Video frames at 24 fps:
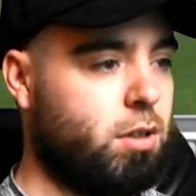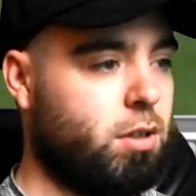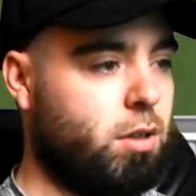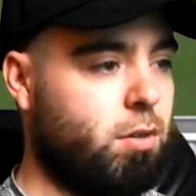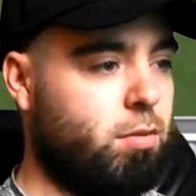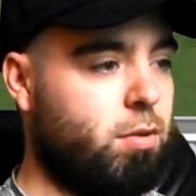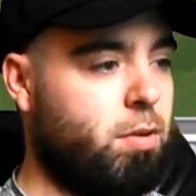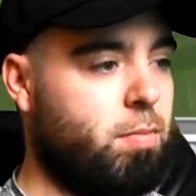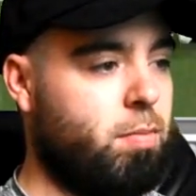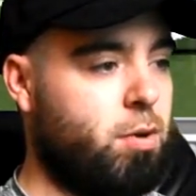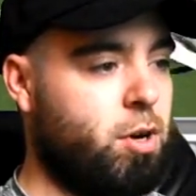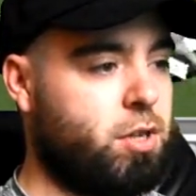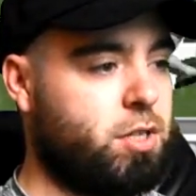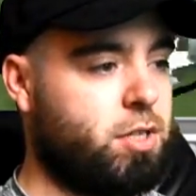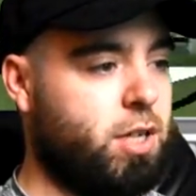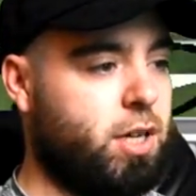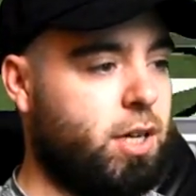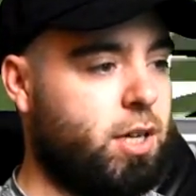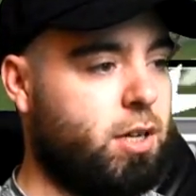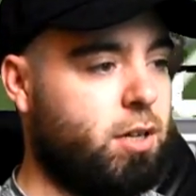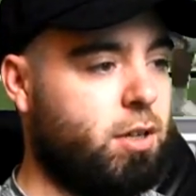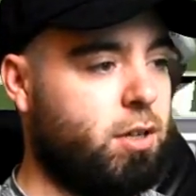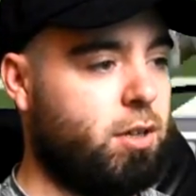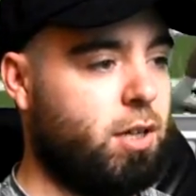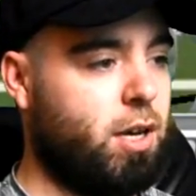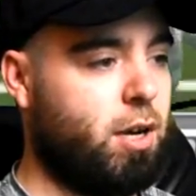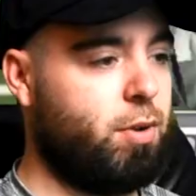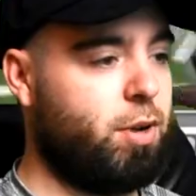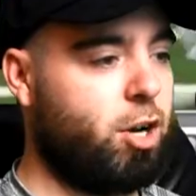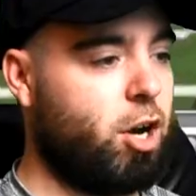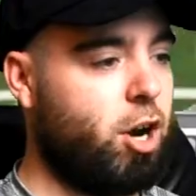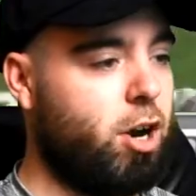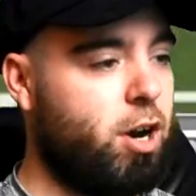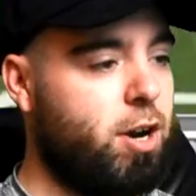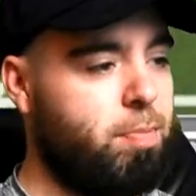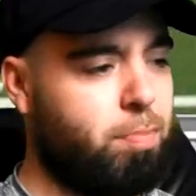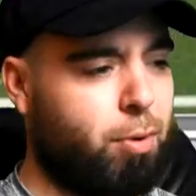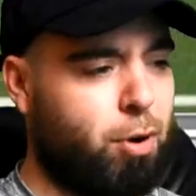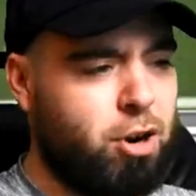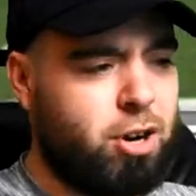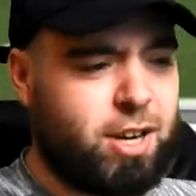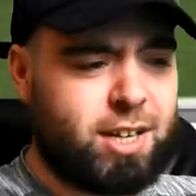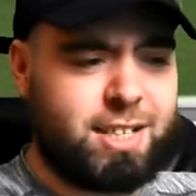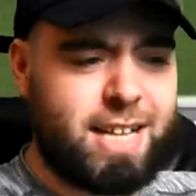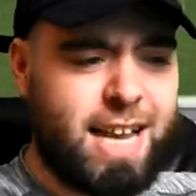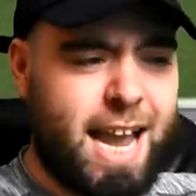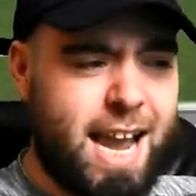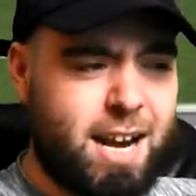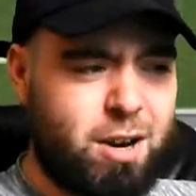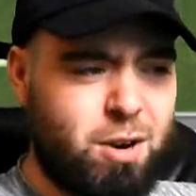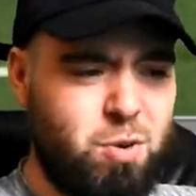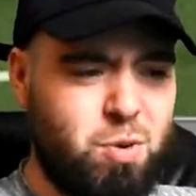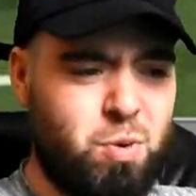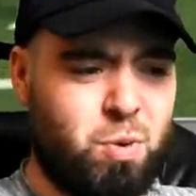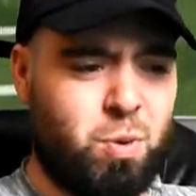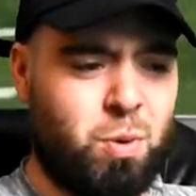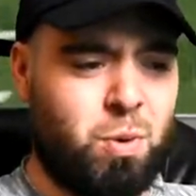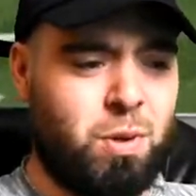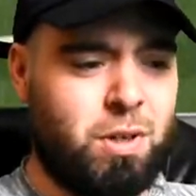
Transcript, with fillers: Come on, Bostic. There we go. He broke a tackle.